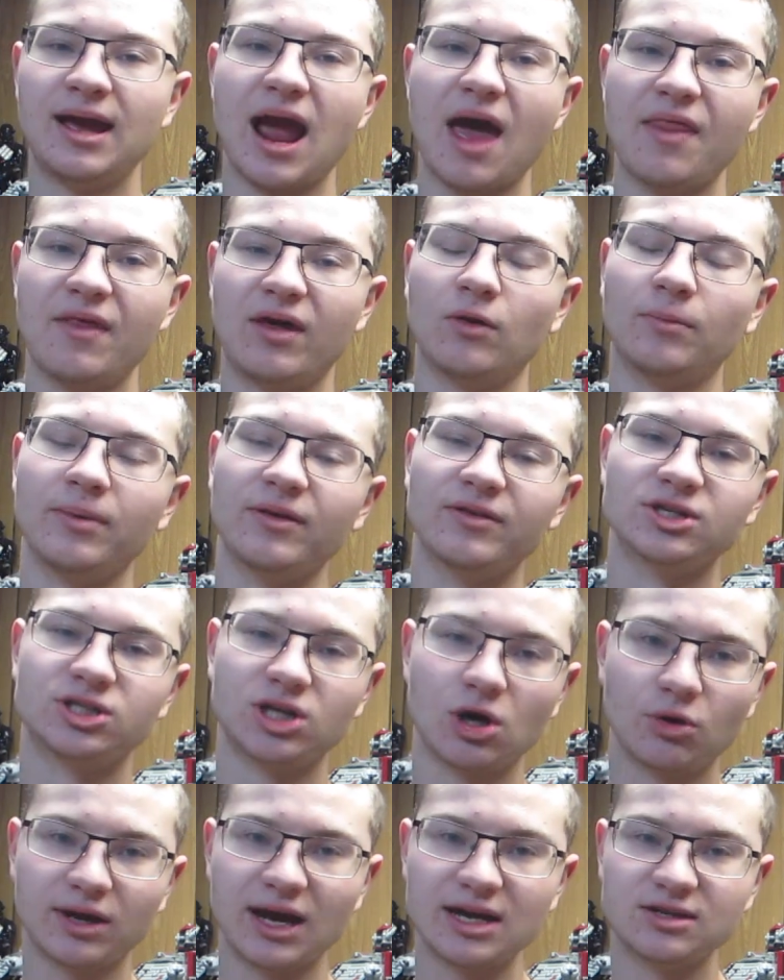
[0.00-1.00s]
and then it'll be the
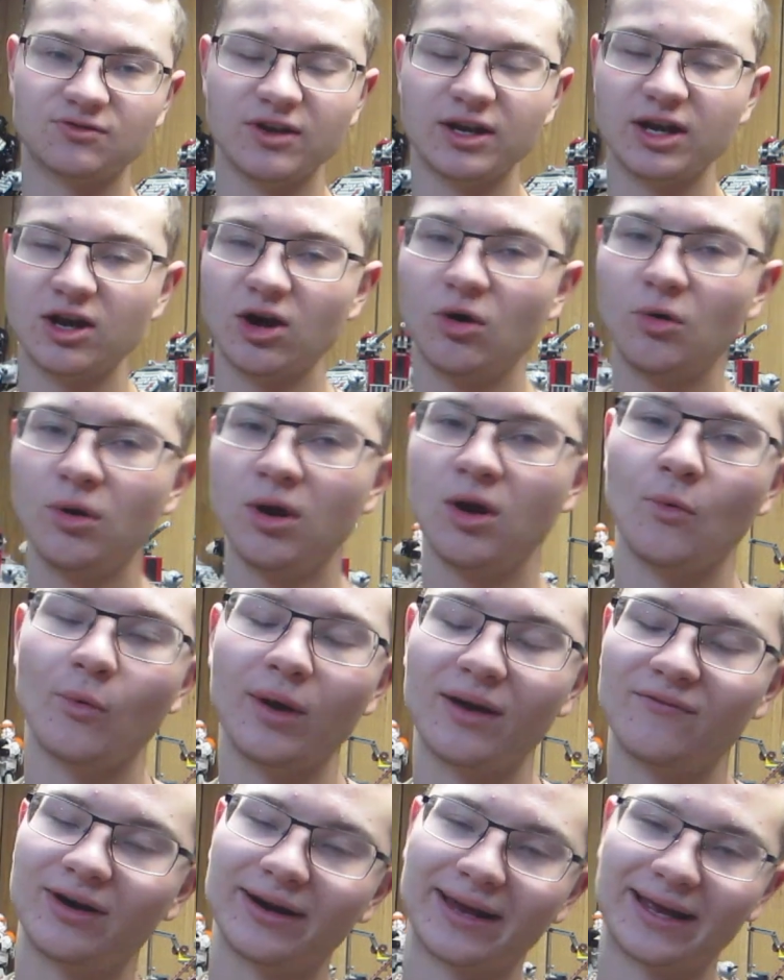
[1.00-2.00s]
showcase video
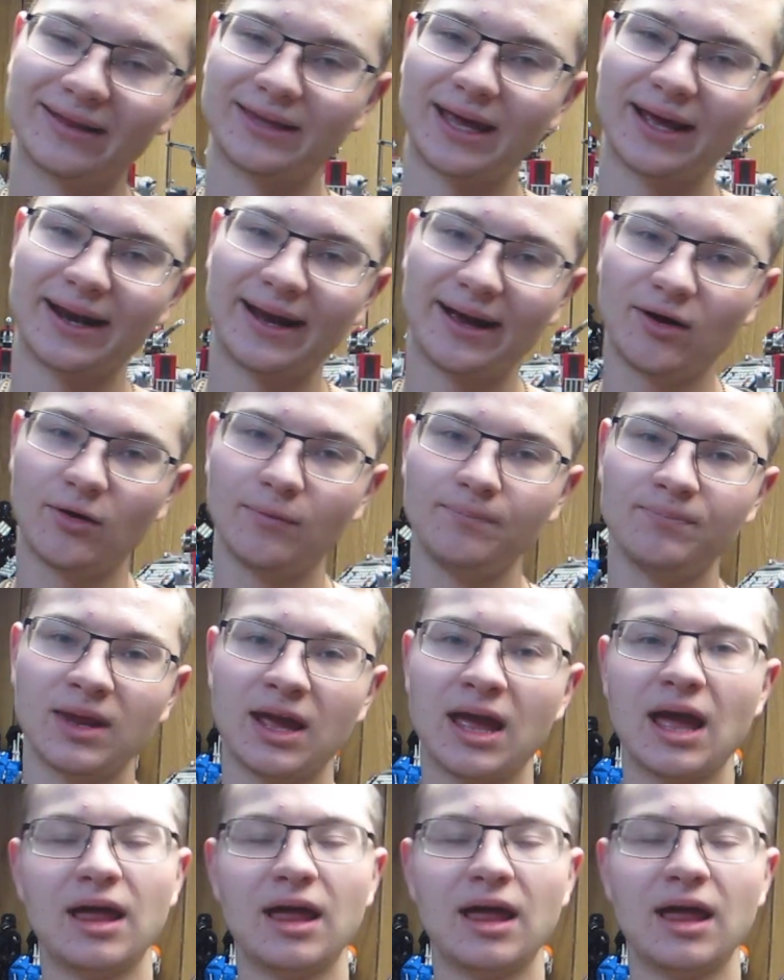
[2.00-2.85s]
whenever I get that out.